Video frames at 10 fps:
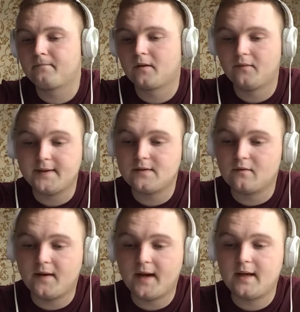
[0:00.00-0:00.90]
face
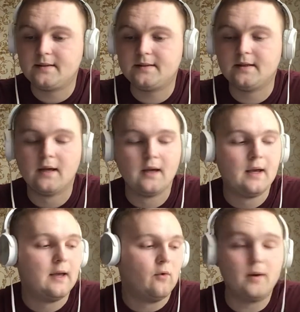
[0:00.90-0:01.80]
to face,
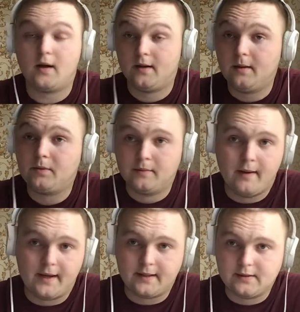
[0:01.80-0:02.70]
we are in the
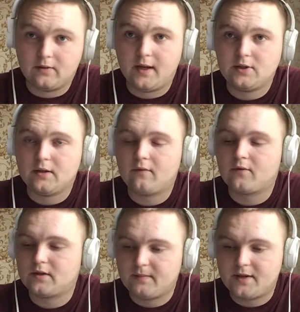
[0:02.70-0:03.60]
problematic situation. Of
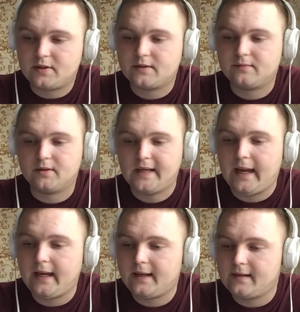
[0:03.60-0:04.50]
course, measures were
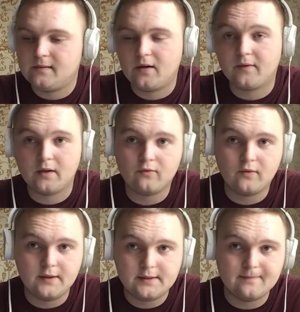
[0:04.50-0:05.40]
taken in a lot of
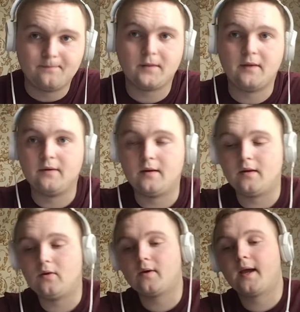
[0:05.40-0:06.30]
countries, even in
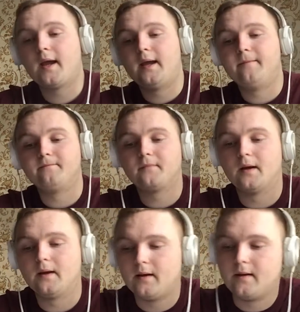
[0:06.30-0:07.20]
the UK,
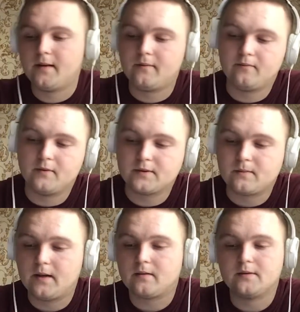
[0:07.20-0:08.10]
that was
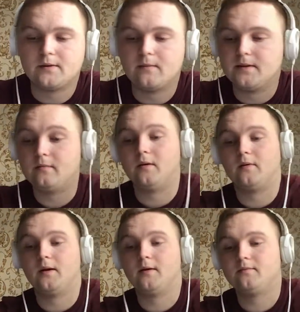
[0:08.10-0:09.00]
quite conservative
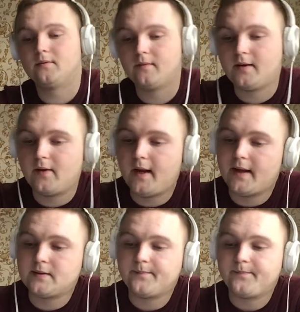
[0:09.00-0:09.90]
about it to the very end.